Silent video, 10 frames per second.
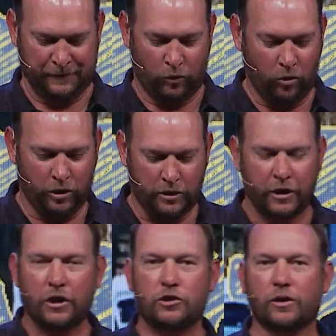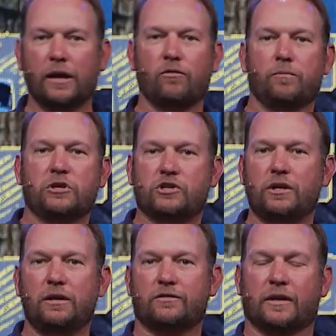Or you're going to have
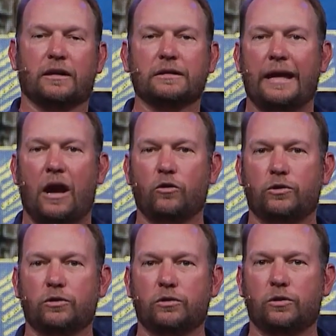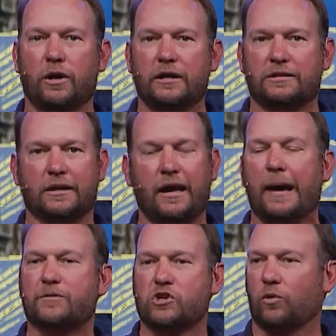machines that allow you to
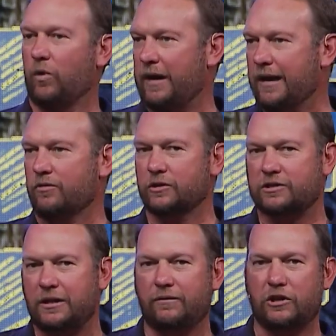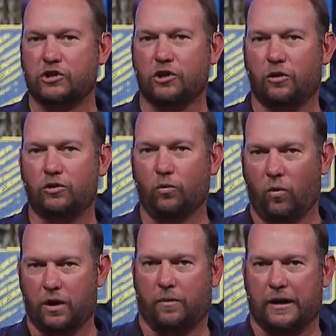capture whatever TV show you
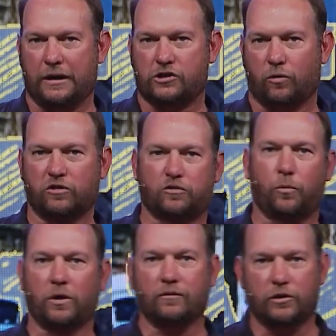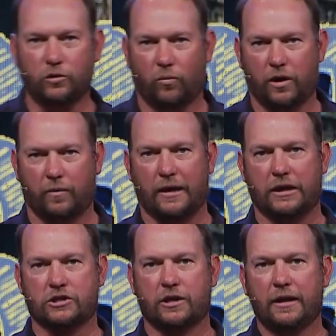want to watch or sporting event you want to
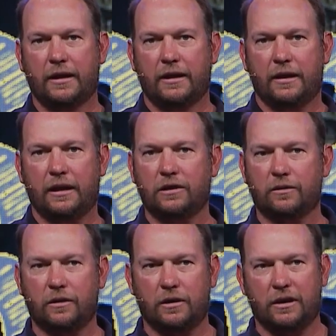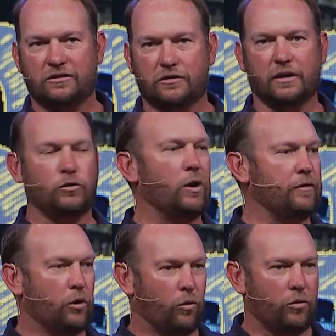watch. And instead of you
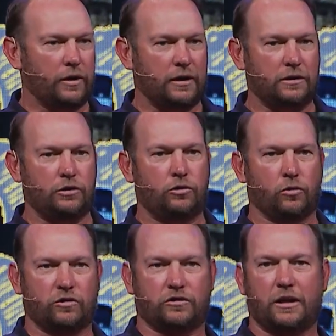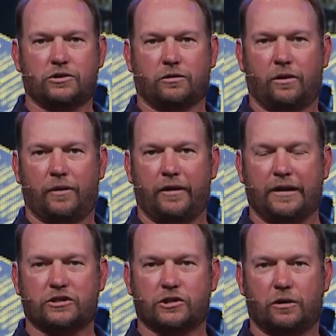having to orient your schedule around
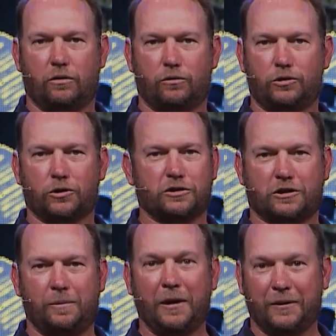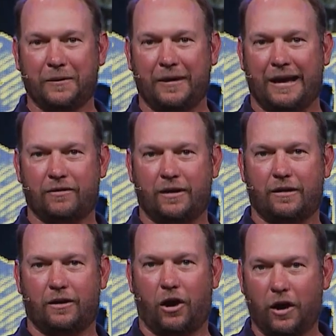that show, you're just going to be able to have it
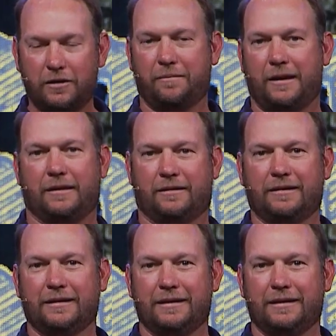on demand.